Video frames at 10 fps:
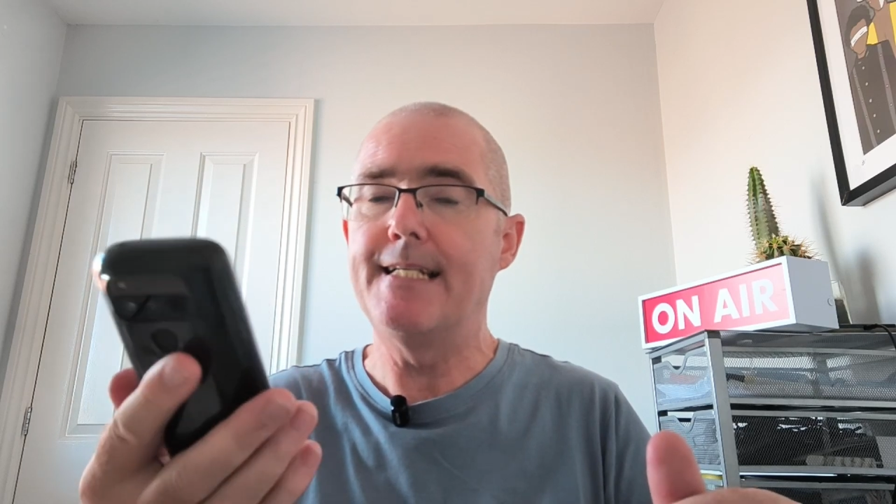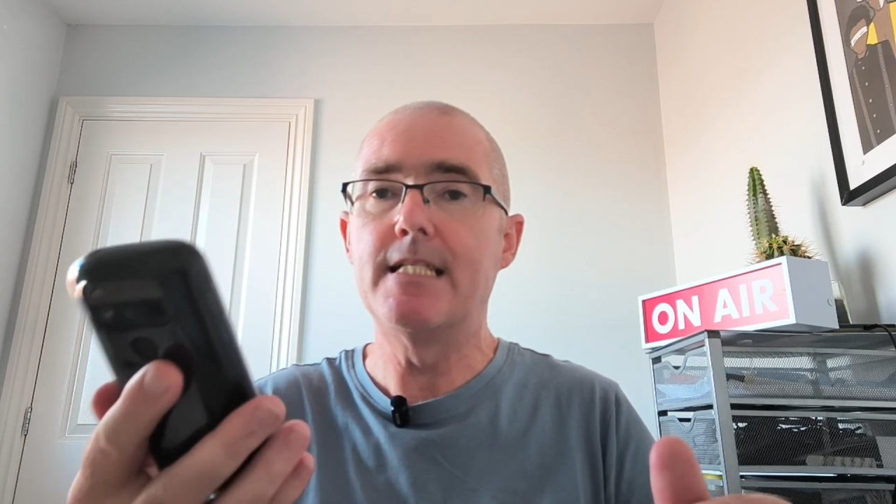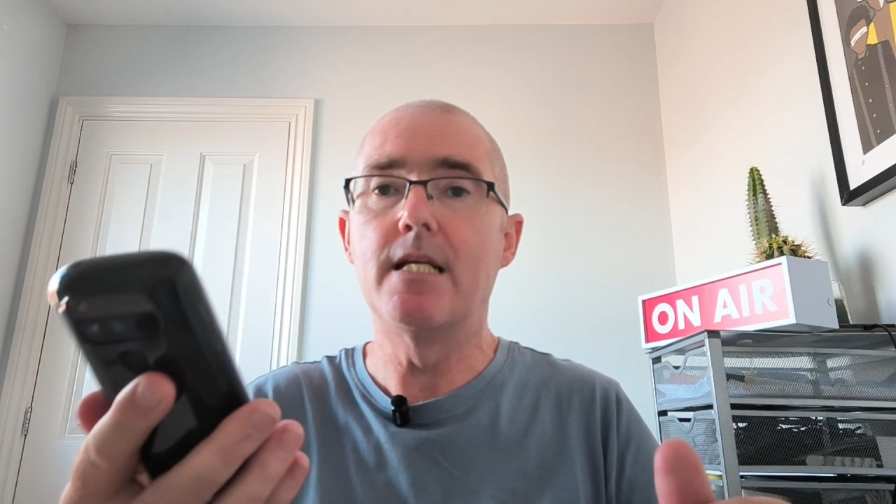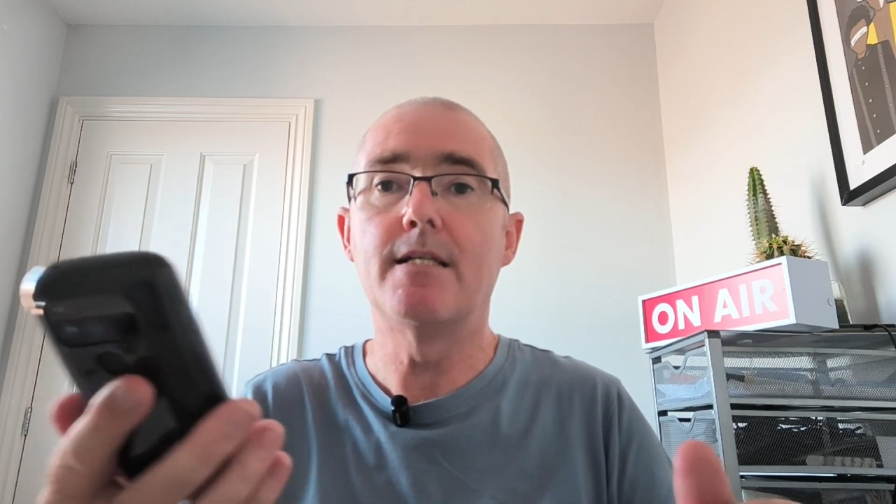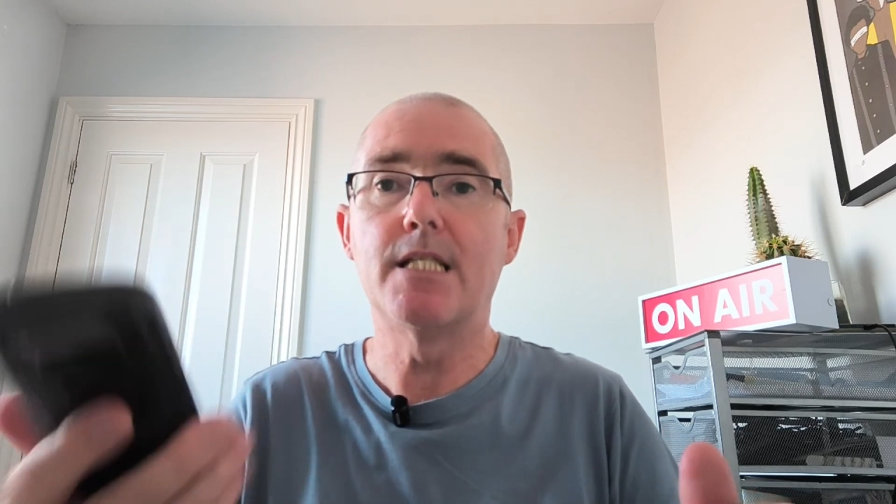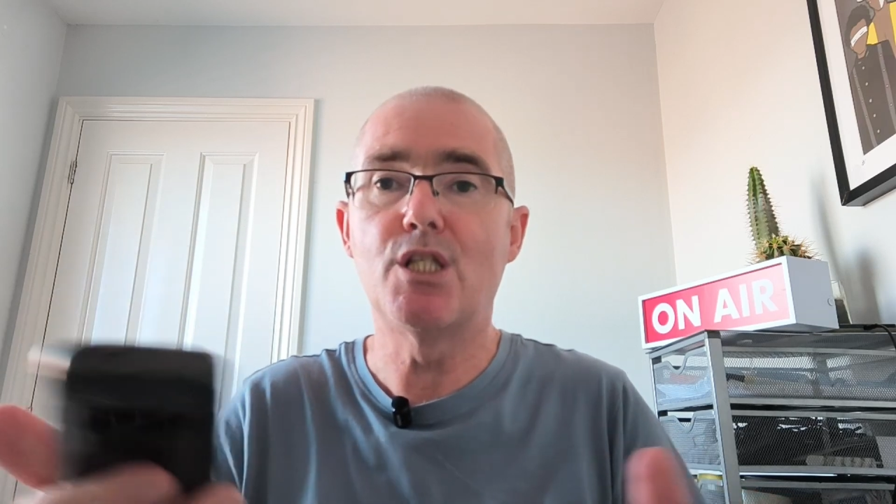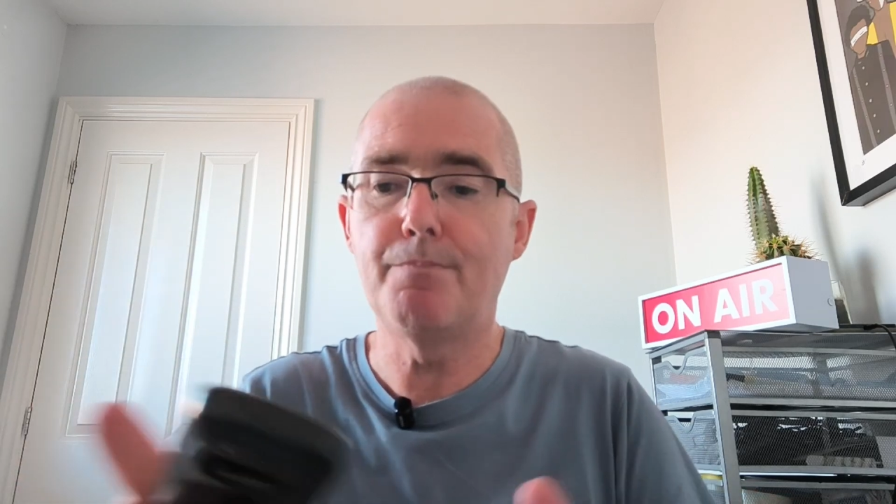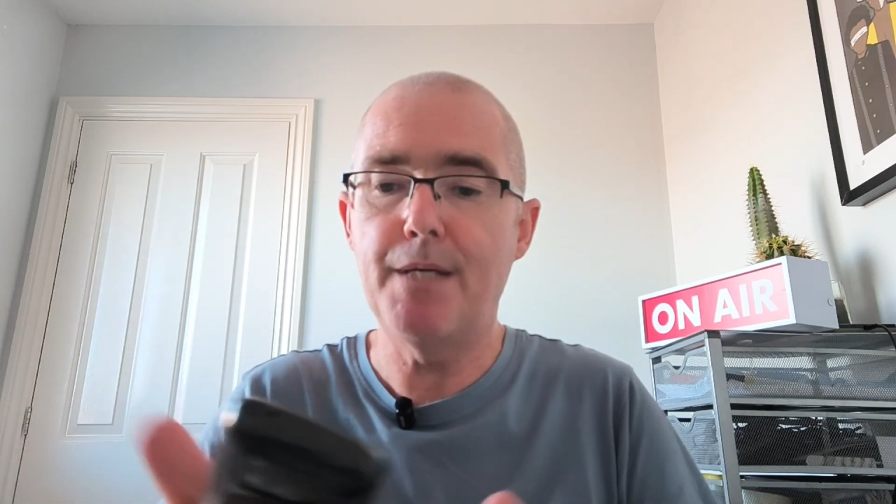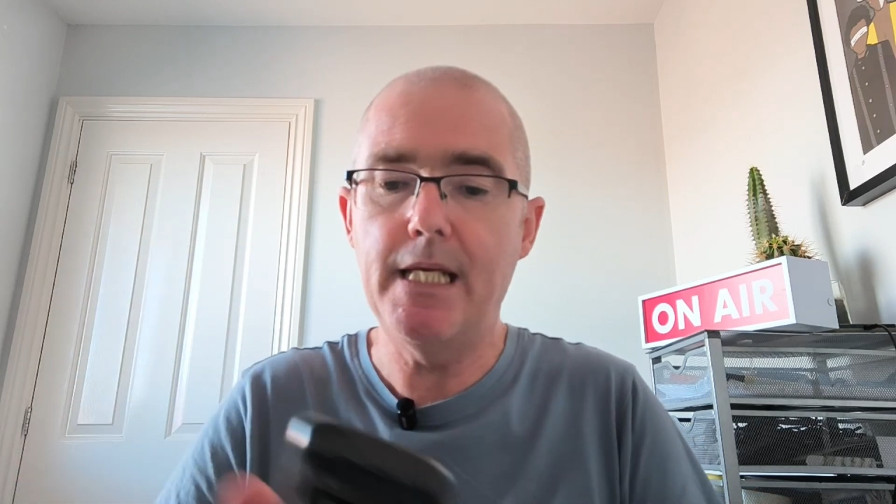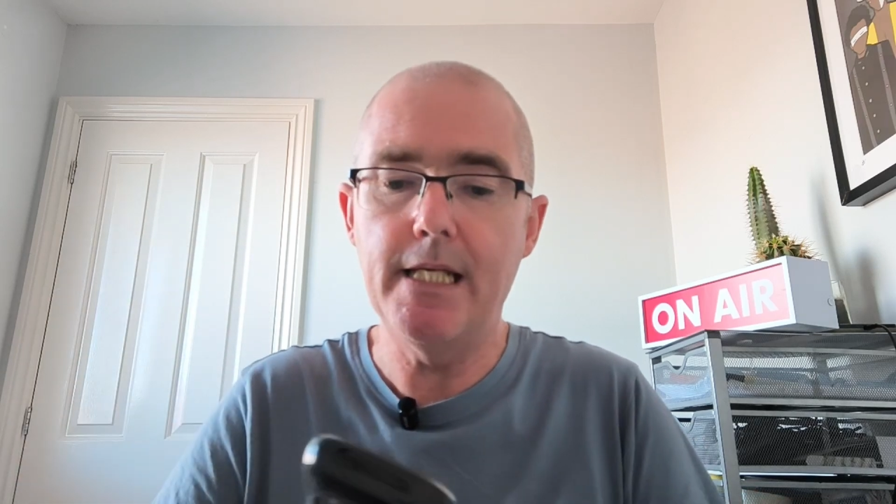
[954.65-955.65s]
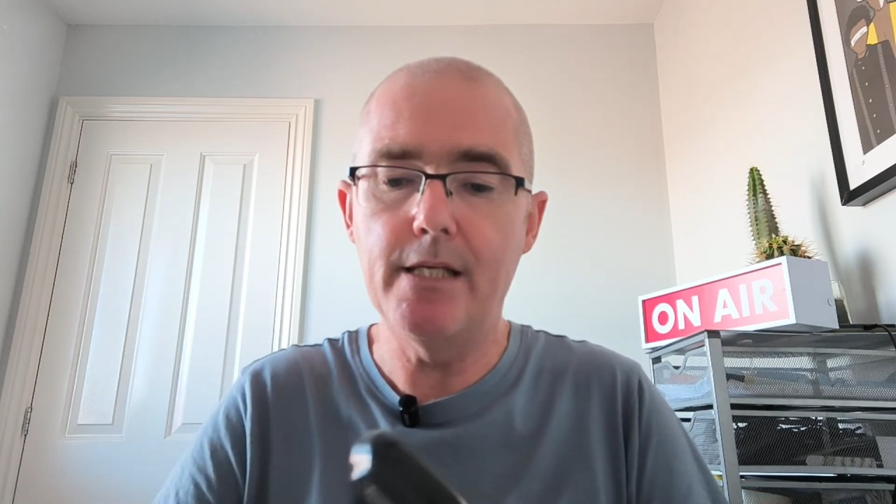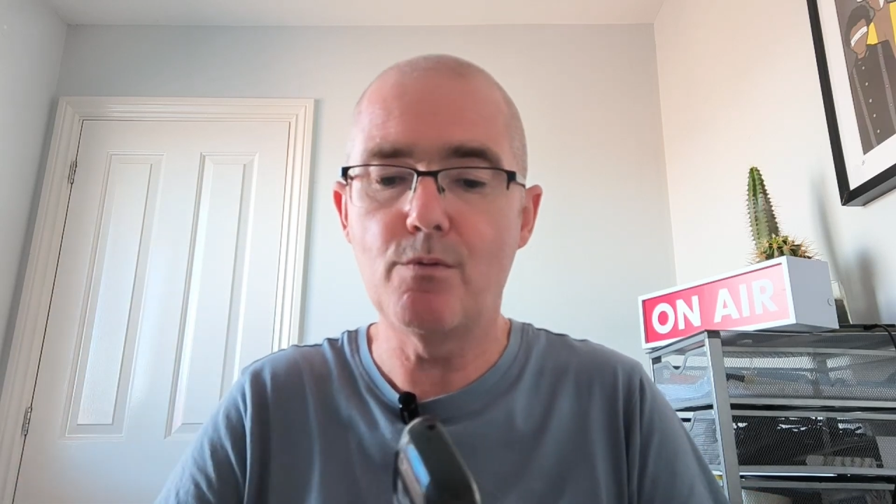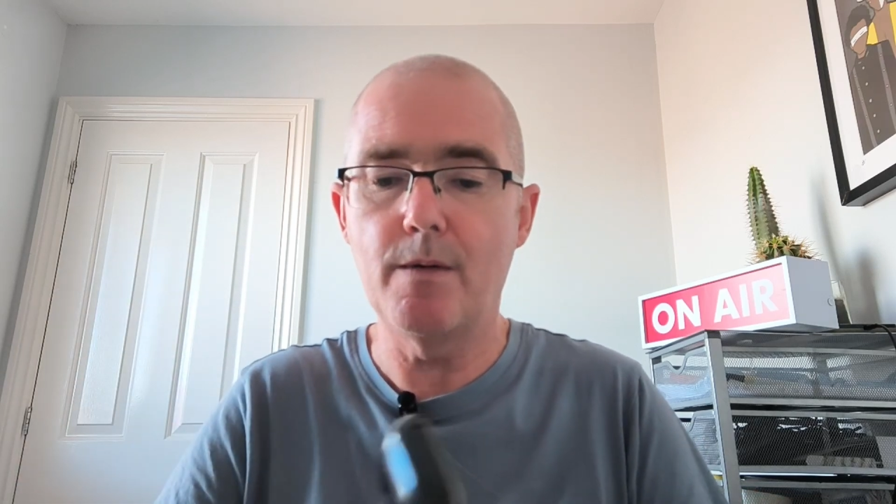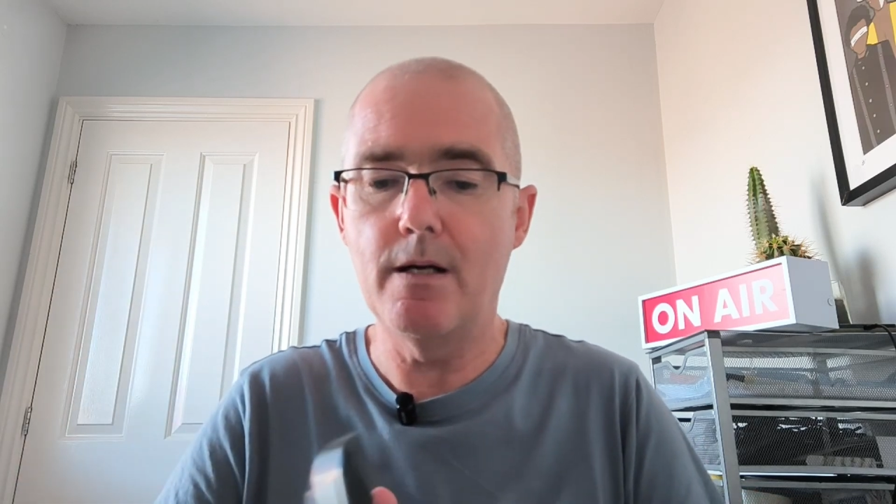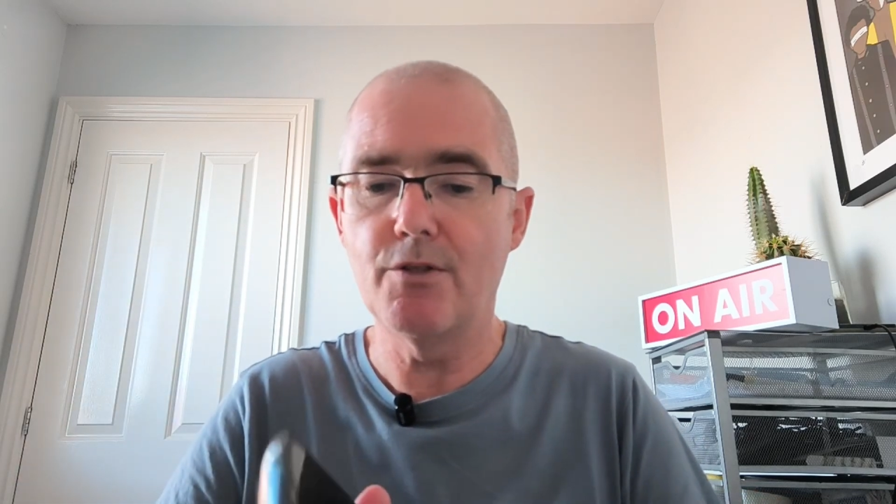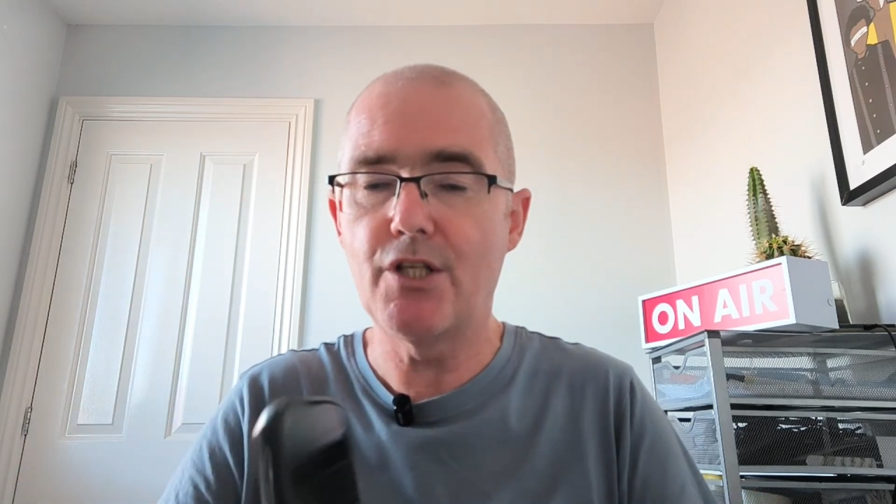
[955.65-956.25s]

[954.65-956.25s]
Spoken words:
and it's nice and speedy as well.